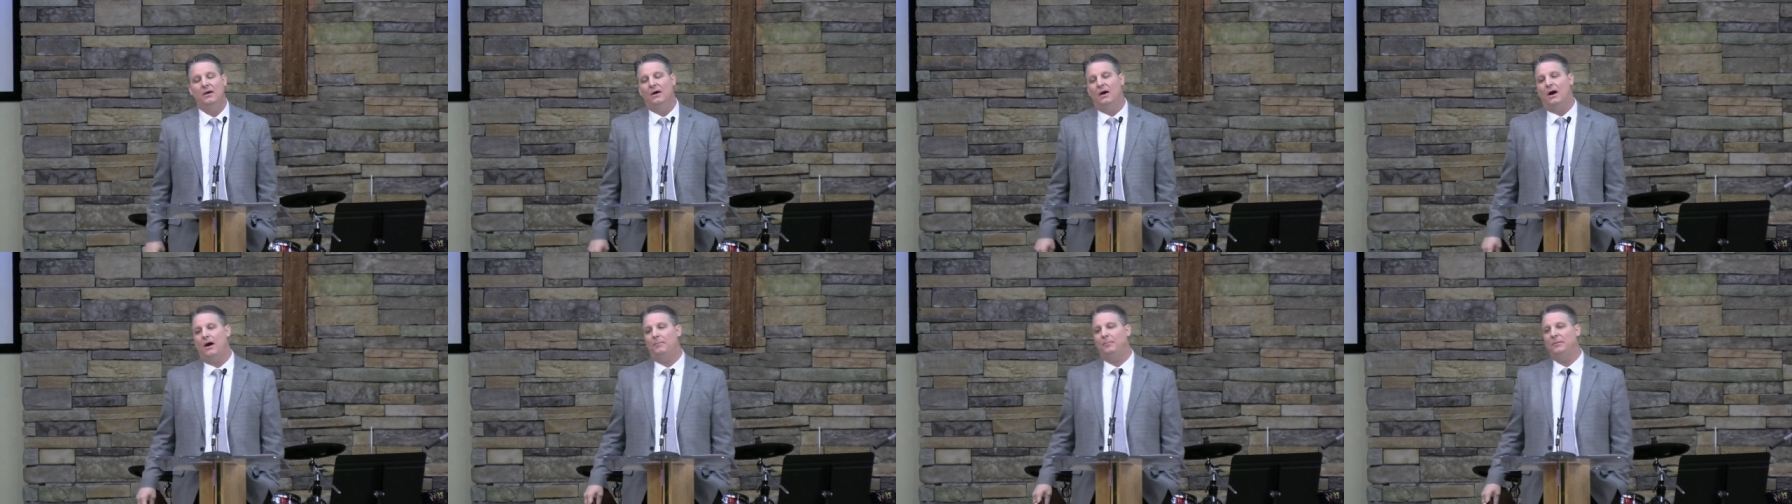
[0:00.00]

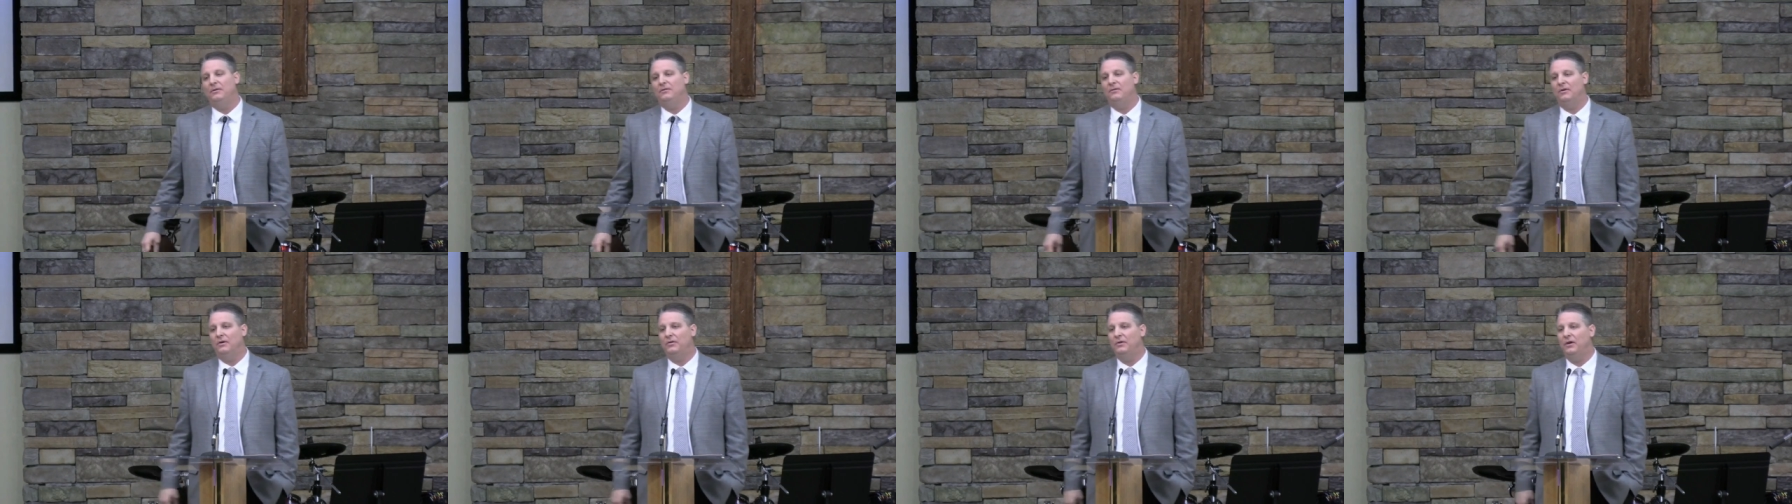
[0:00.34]
up
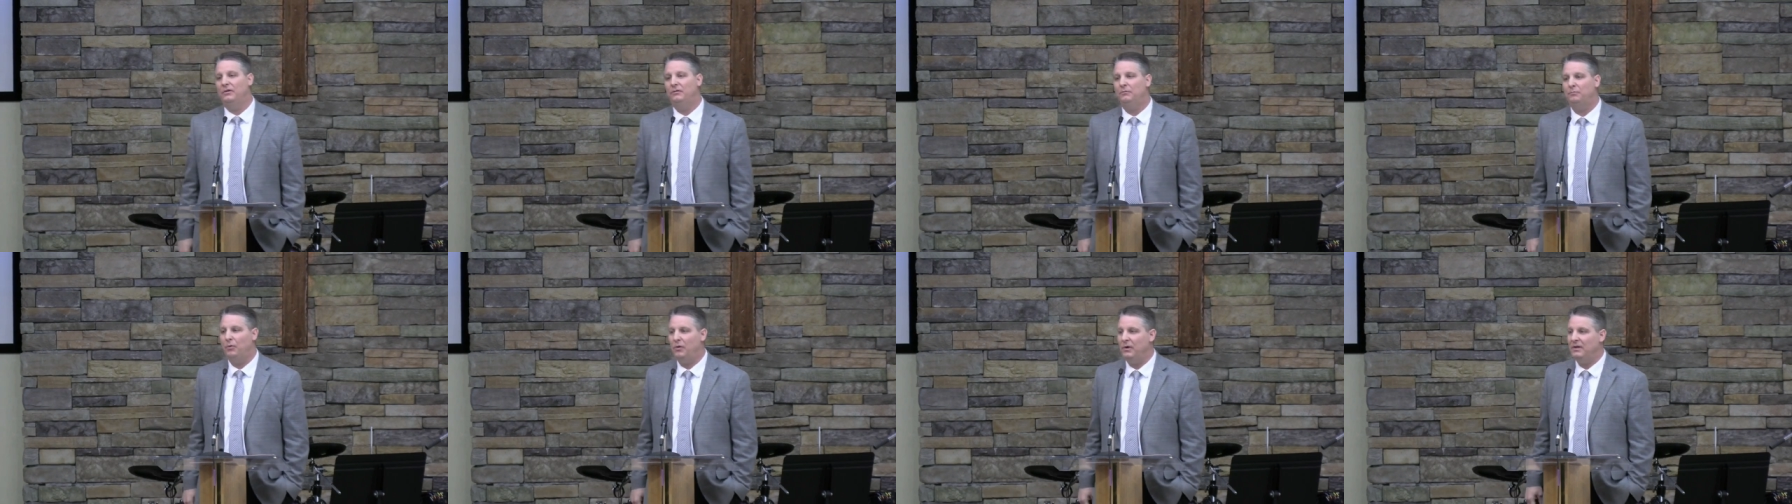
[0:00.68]
until
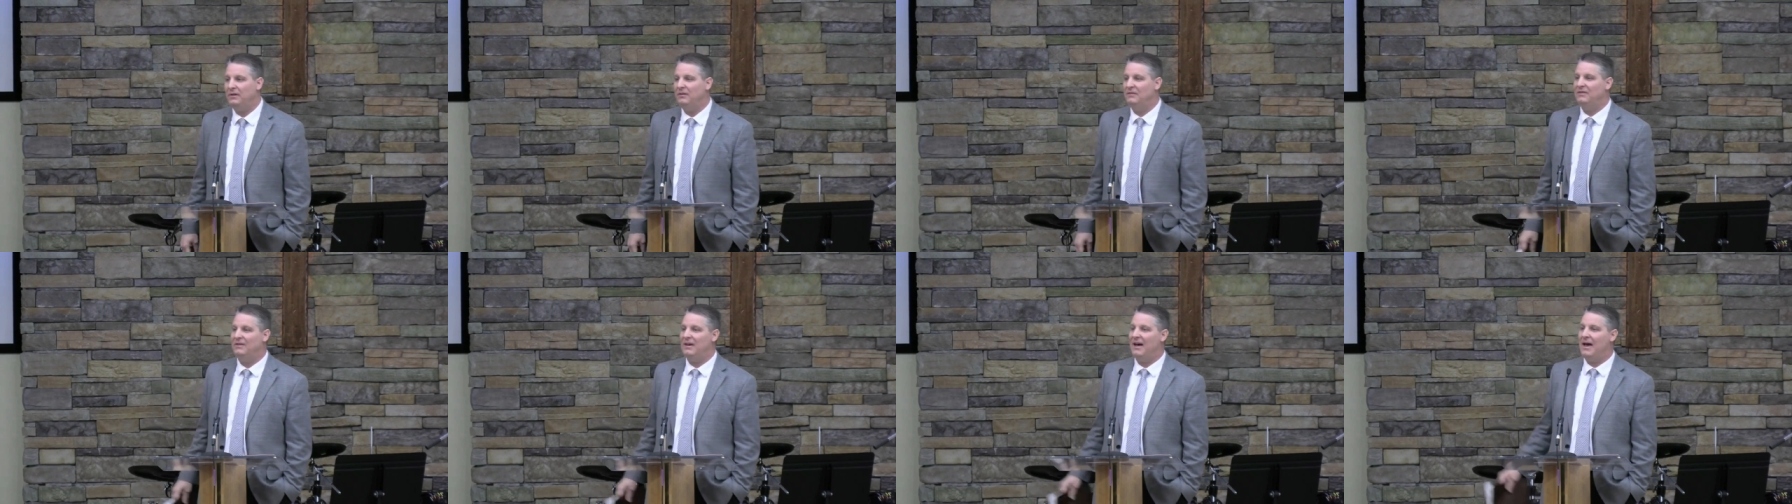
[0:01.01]
this point
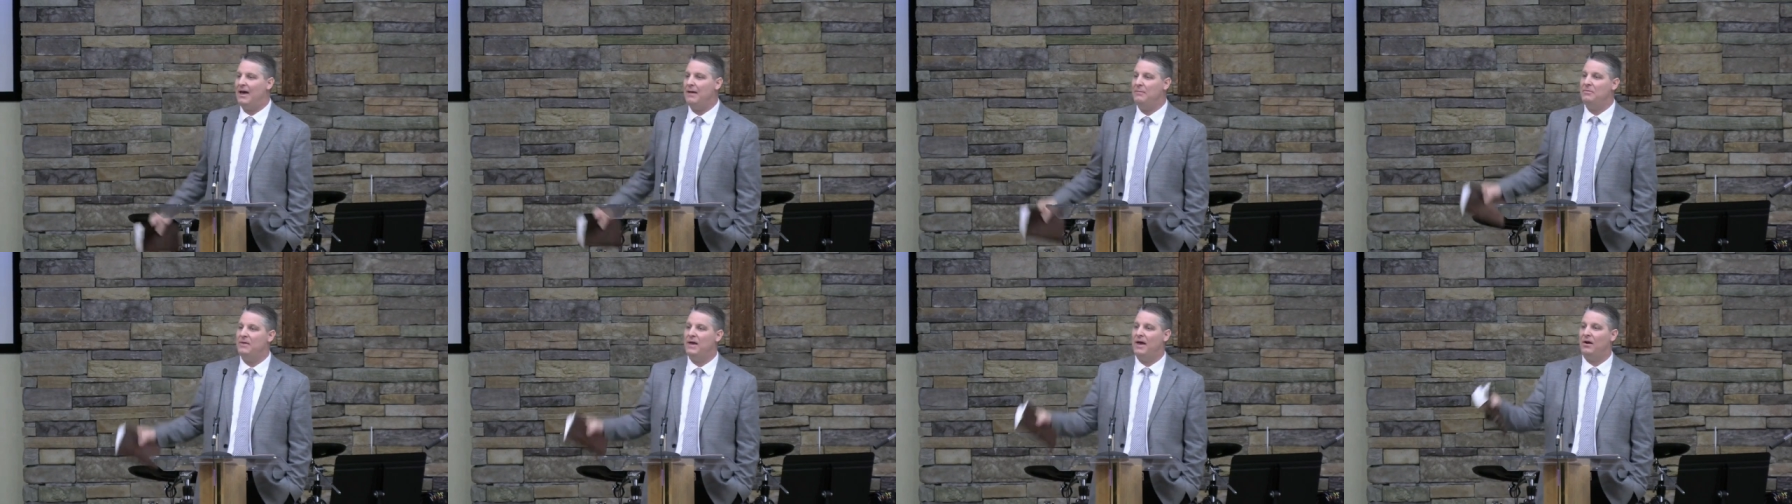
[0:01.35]
in
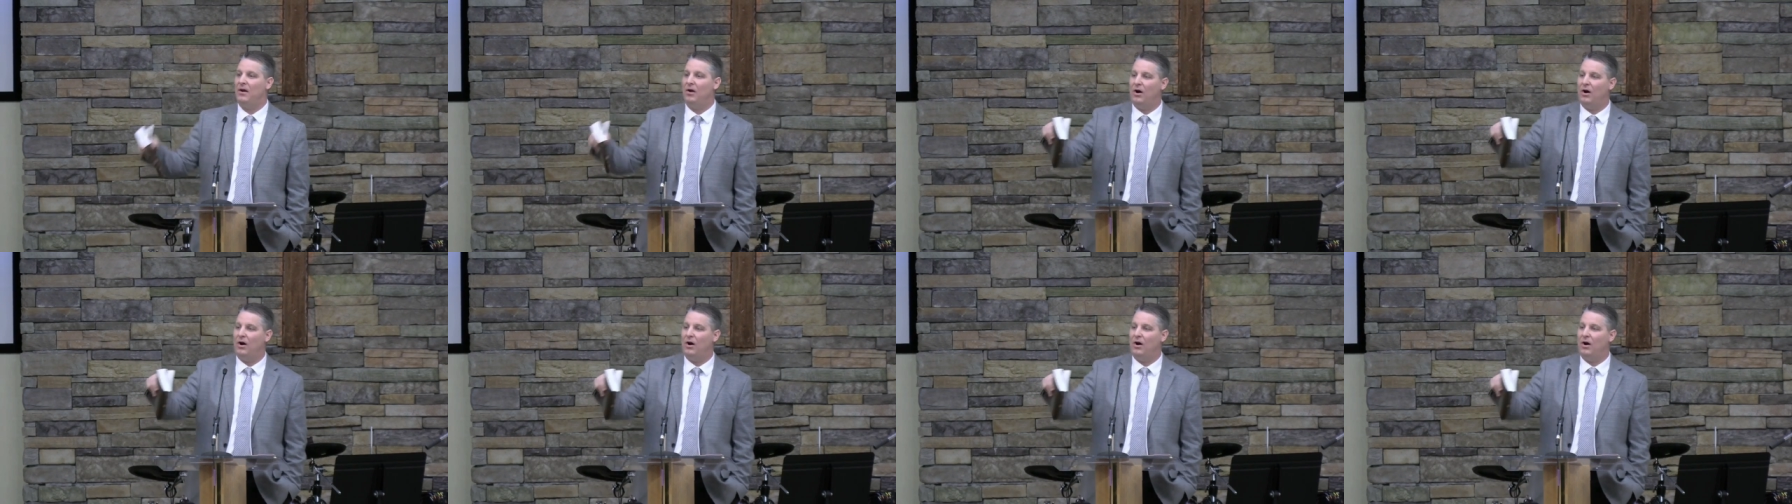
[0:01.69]
time that